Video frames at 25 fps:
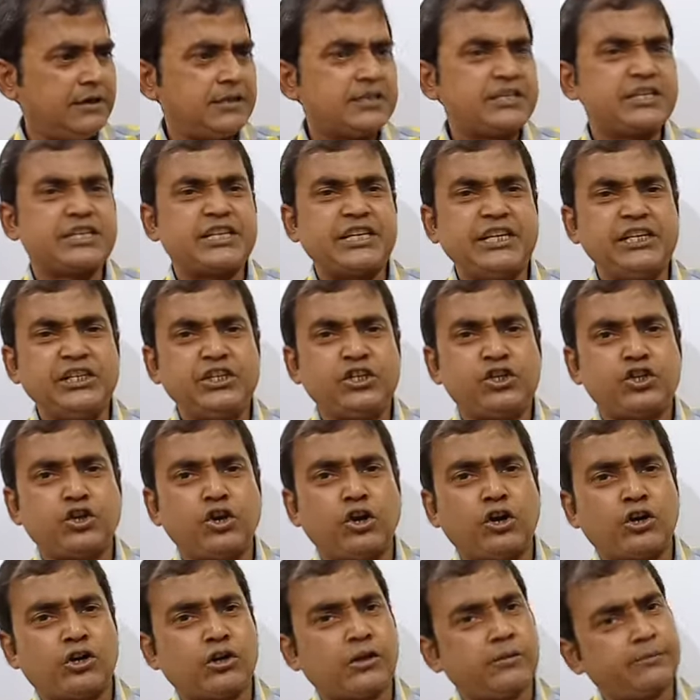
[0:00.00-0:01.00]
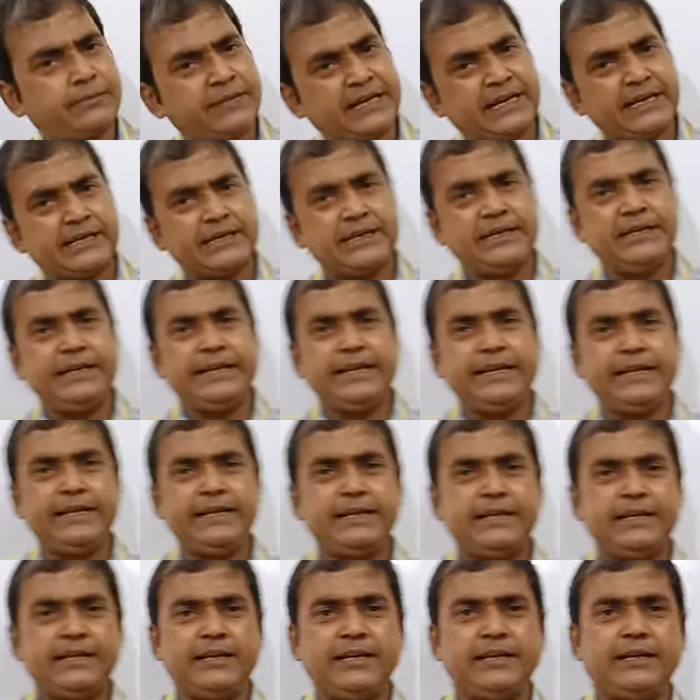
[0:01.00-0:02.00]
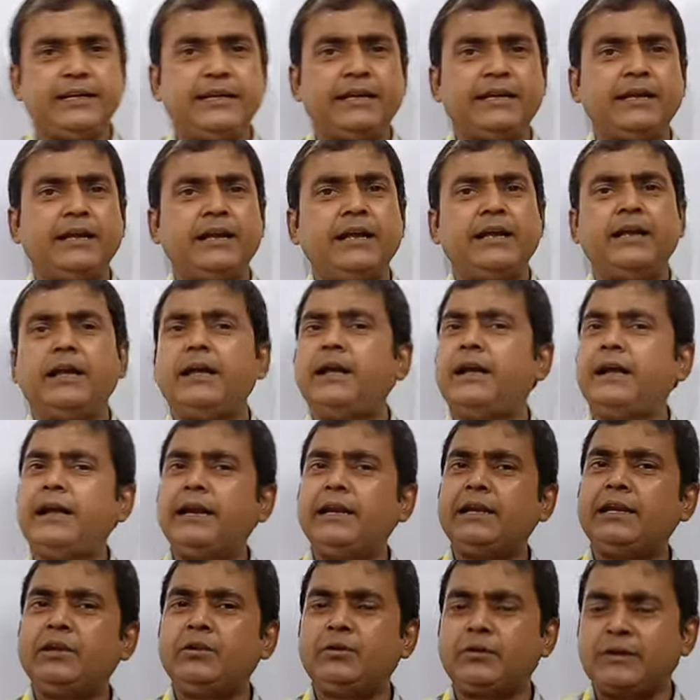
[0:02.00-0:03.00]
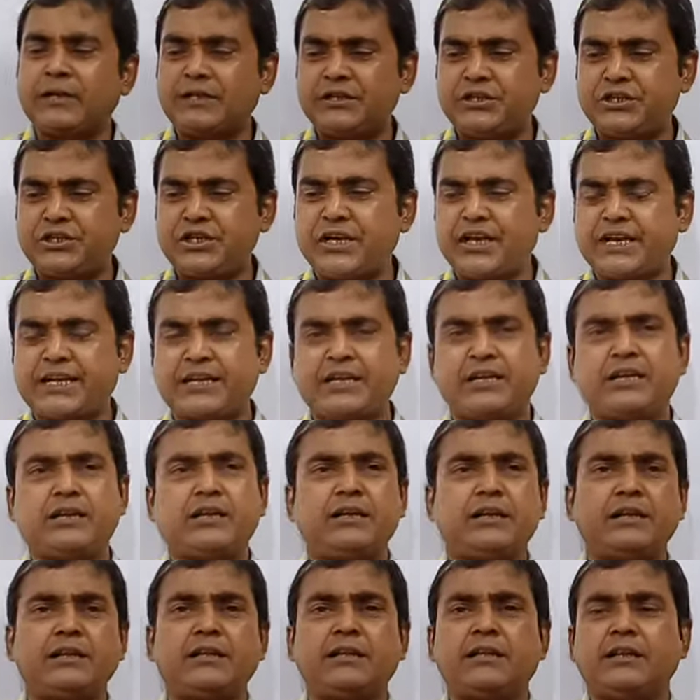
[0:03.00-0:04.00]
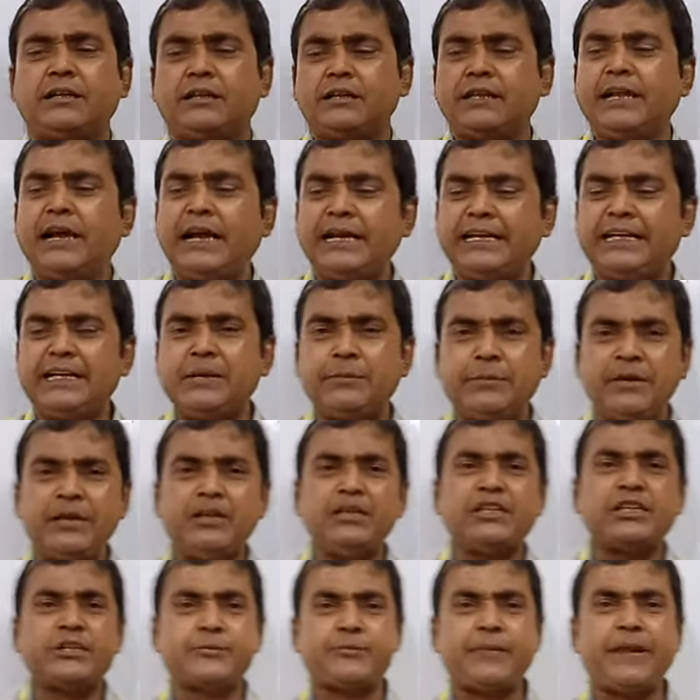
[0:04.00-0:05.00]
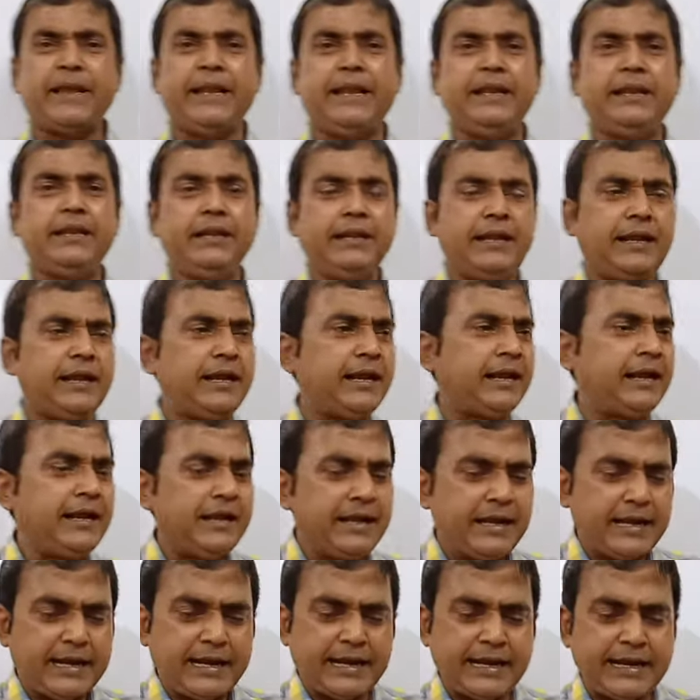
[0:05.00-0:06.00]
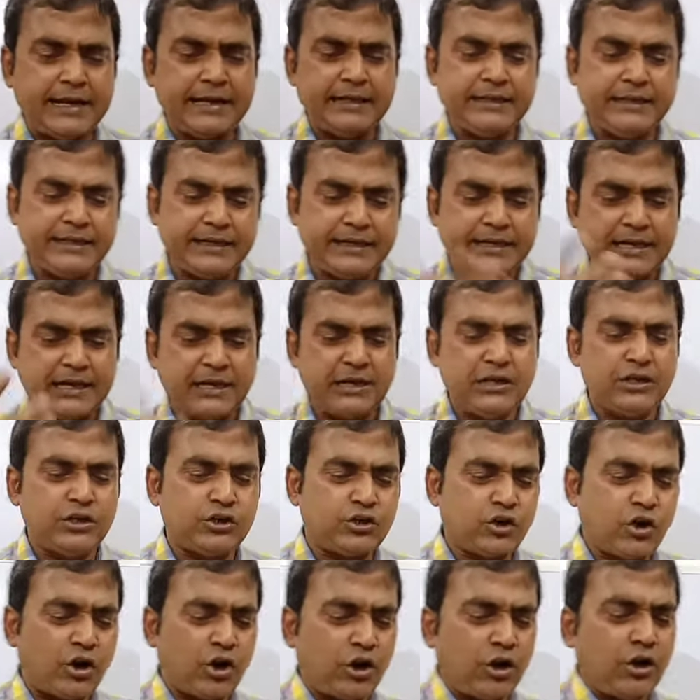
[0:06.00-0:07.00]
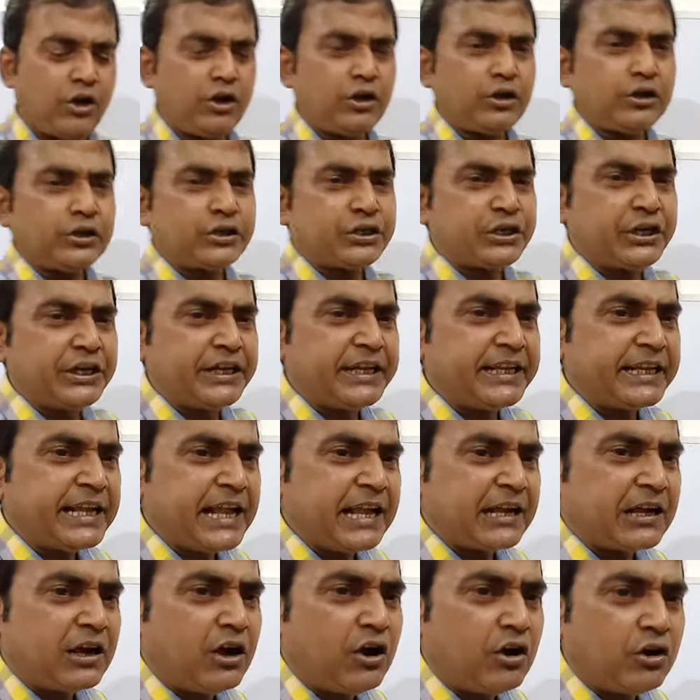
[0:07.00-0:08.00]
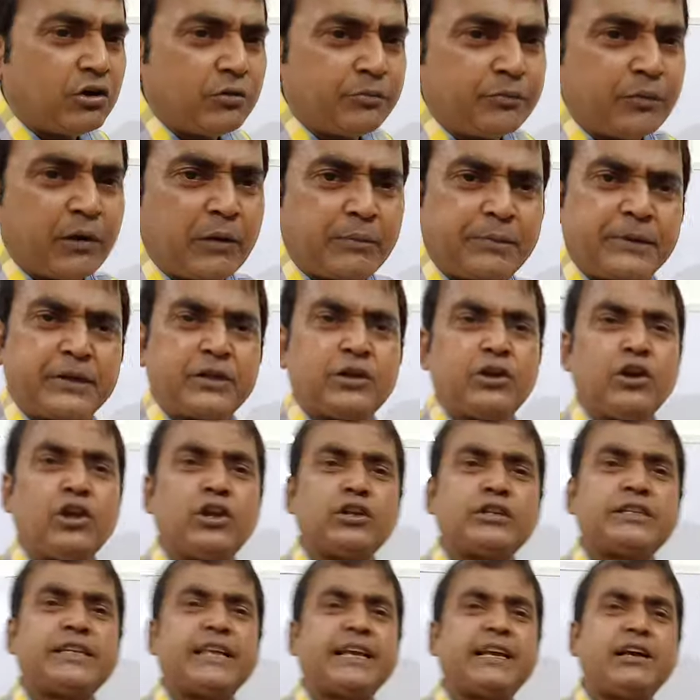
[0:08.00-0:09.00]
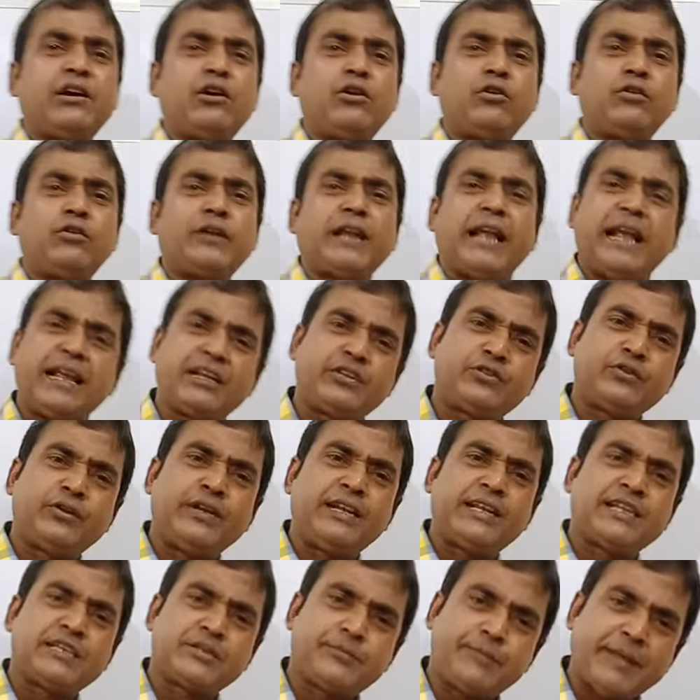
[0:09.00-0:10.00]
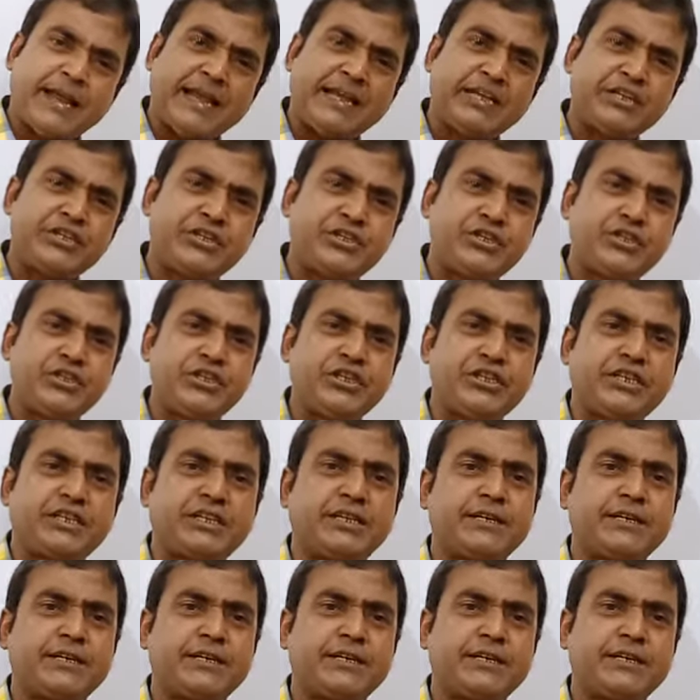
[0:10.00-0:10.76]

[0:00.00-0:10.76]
screenshot of that link and you can check the item I will spell and then I will draw trading account, profit loss account as well as balance sheet.